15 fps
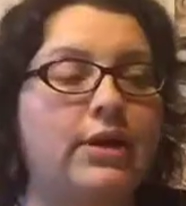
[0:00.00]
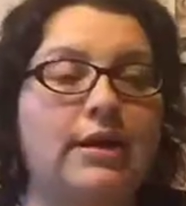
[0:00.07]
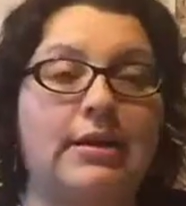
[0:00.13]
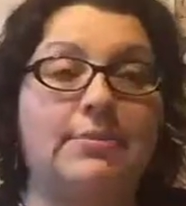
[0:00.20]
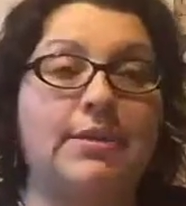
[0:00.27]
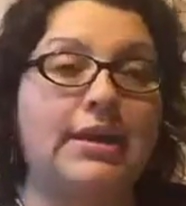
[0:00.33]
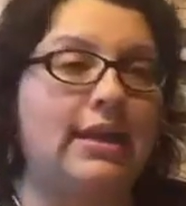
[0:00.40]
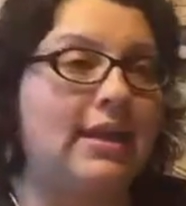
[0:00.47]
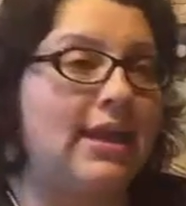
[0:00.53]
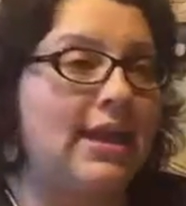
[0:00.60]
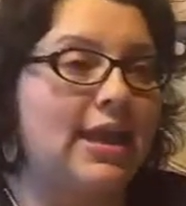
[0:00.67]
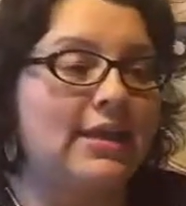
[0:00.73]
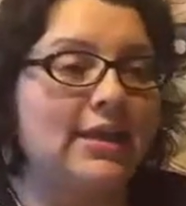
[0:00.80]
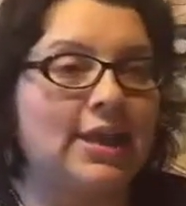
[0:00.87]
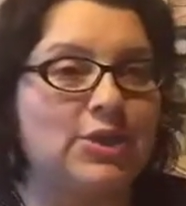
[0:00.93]
anybody
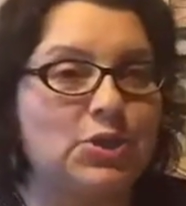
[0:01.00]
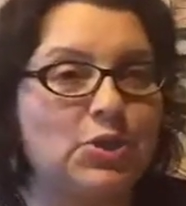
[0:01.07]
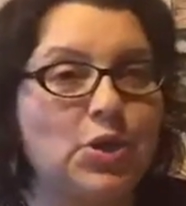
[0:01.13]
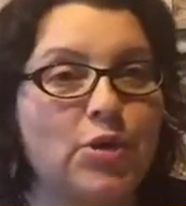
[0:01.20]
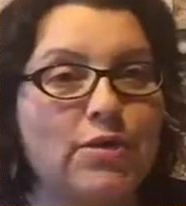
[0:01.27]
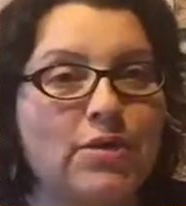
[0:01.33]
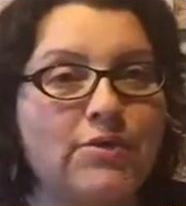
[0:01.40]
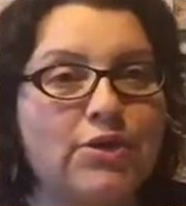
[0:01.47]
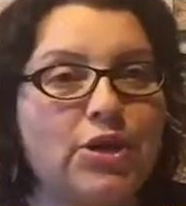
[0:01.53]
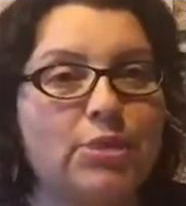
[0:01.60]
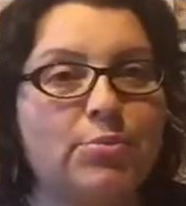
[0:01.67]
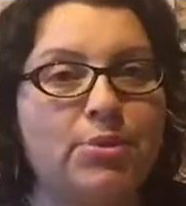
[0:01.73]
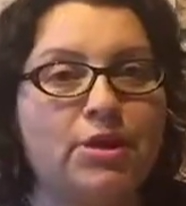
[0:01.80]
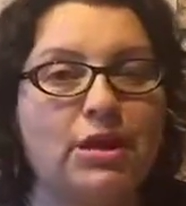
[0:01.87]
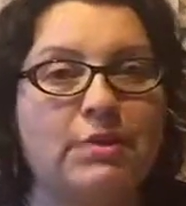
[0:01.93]
that you know of, you can
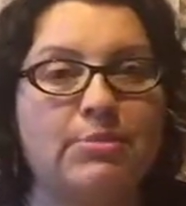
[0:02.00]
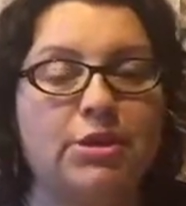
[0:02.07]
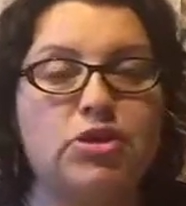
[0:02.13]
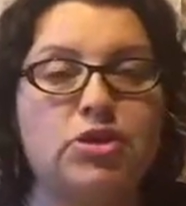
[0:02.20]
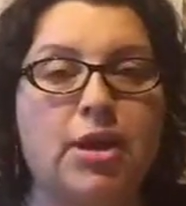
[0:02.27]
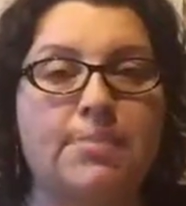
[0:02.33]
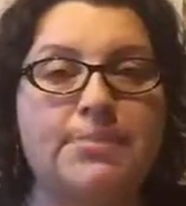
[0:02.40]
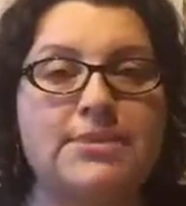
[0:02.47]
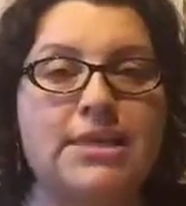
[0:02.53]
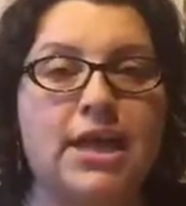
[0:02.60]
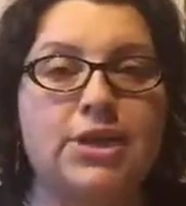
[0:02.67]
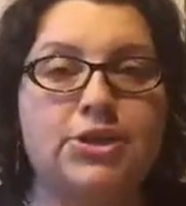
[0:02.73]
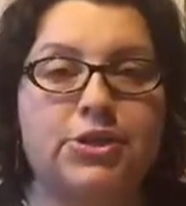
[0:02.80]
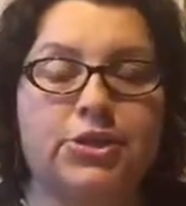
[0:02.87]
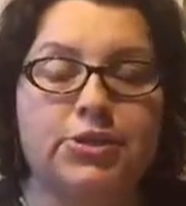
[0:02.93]
put a couple of drops
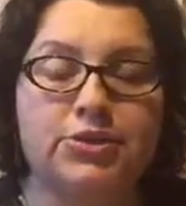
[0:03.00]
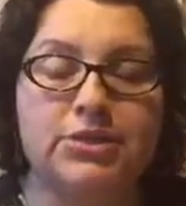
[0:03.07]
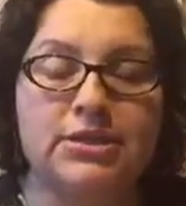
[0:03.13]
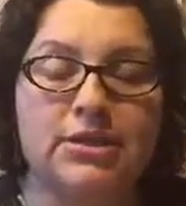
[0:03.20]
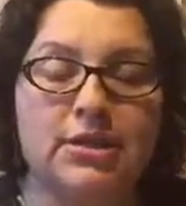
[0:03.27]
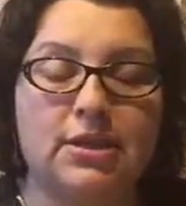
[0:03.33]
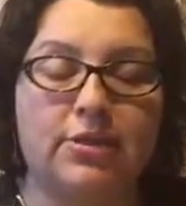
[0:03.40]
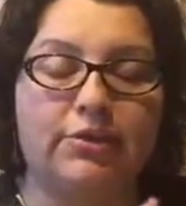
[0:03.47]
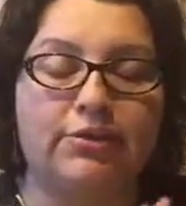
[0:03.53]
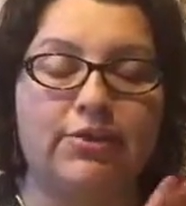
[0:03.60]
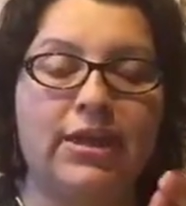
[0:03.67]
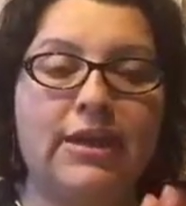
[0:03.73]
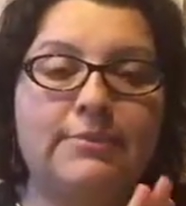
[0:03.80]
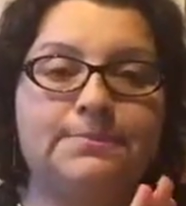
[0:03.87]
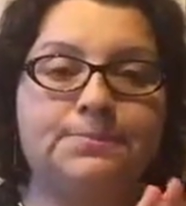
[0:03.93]
under your
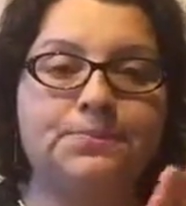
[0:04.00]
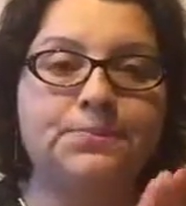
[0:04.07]
feet,